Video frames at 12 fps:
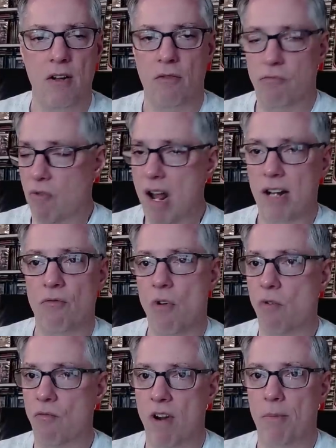Rock and
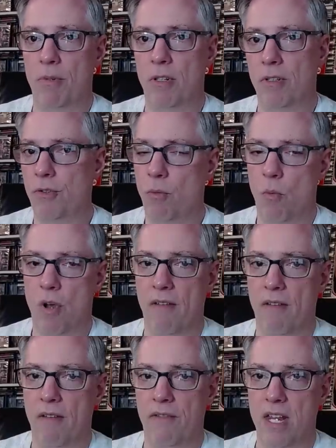Roll Rebel is one
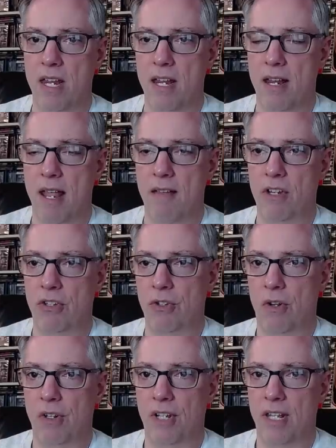of the heaviest
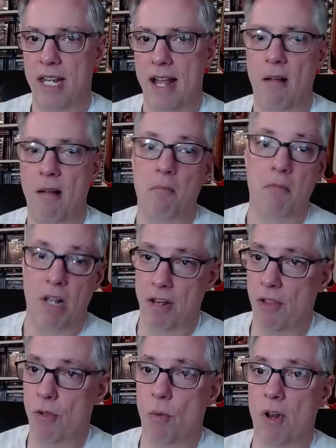songs on the album.
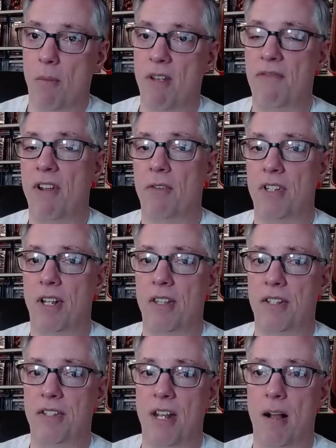Another one of my favorites on
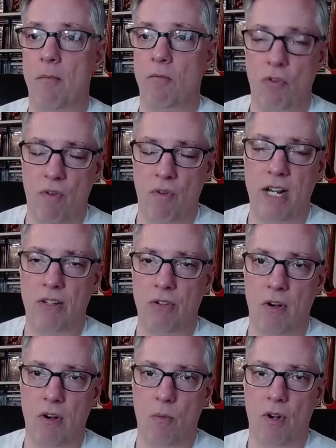this album. Great
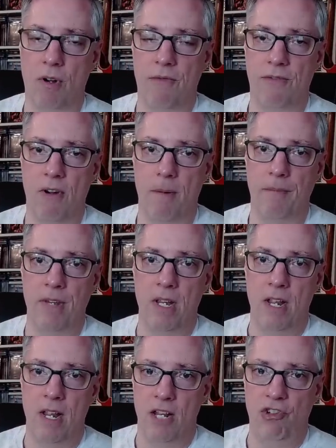guitar work from
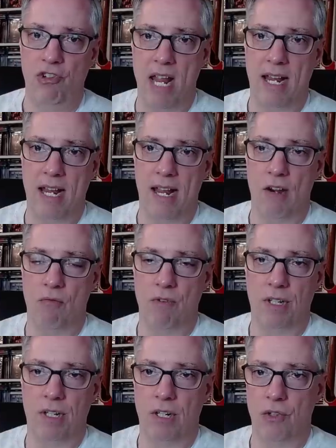Jake and a
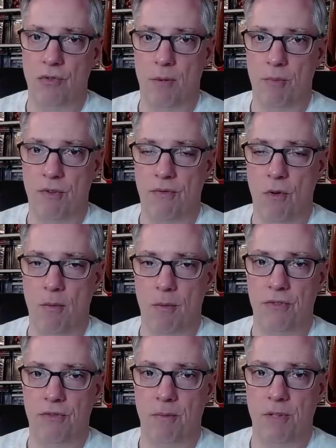really good drum
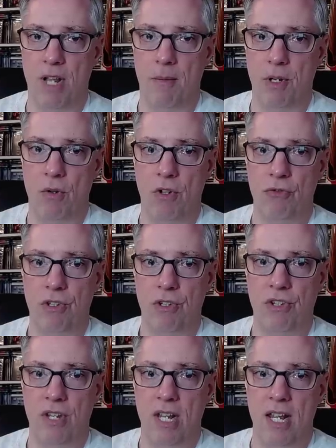performance from Tommy
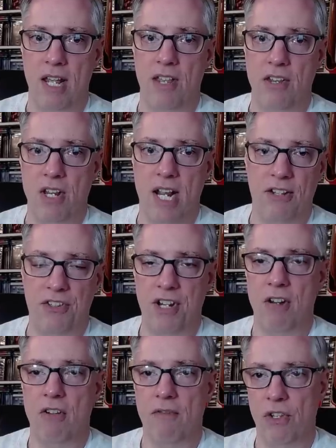Aldridge. Then you got
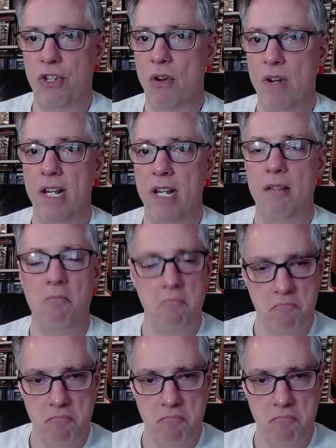Center of Eternity.